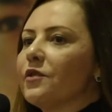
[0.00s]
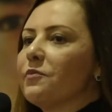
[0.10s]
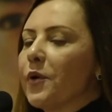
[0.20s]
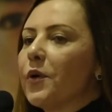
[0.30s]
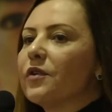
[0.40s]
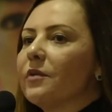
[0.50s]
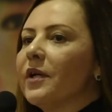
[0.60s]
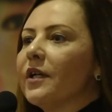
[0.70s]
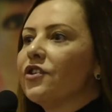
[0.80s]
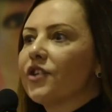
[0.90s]
the program
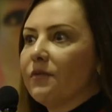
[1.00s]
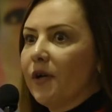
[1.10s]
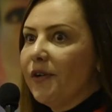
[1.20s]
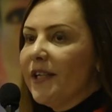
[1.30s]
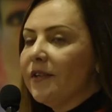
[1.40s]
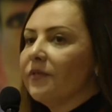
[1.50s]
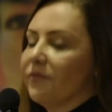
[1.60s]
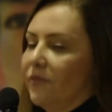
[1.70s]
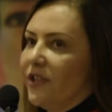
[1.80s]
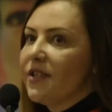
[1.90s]
in January,
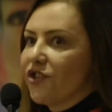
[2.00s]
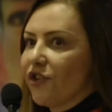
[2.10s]
this